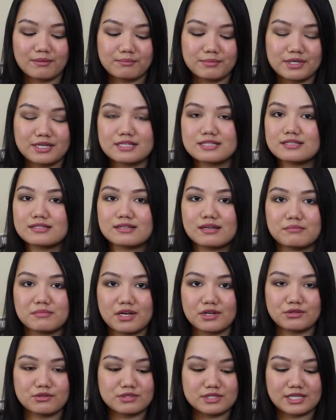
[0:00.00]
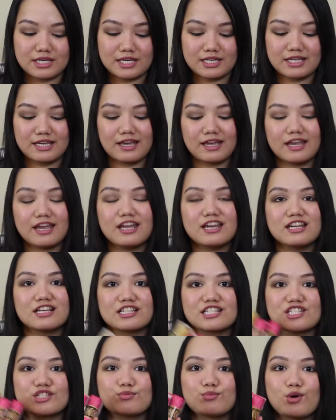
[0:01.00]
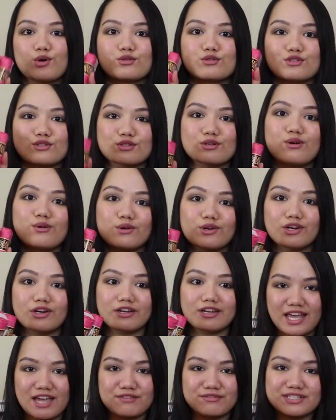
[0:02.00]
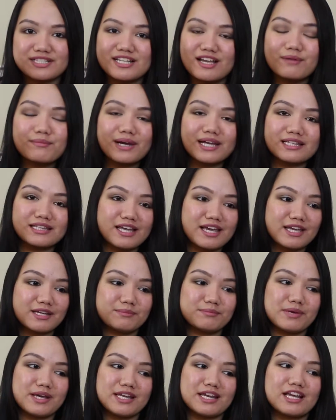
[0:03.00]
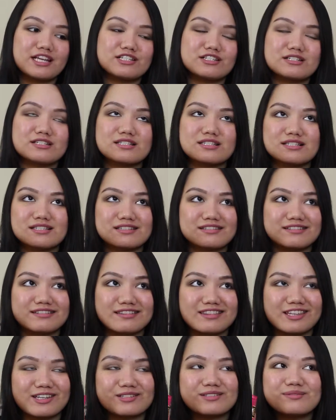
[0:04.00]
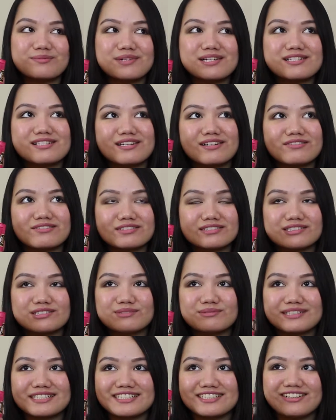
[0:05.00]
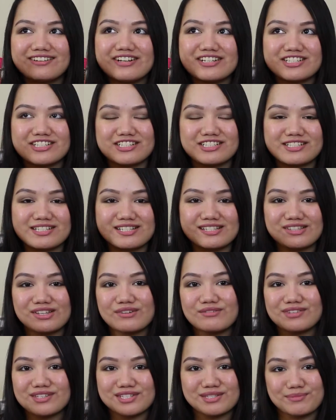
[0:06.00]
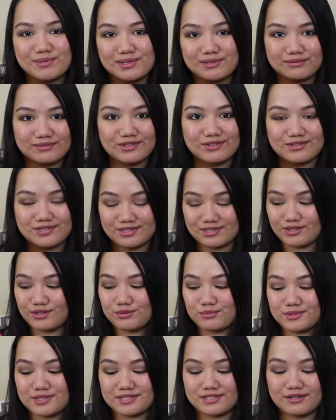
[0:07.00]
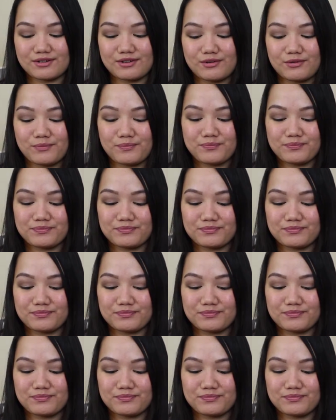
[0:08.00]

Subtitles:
because I'm not using it yet, and it smells so good. Every time I lay in bed, I just think to myself, oh my gosh, I just love the smell of those soaps. So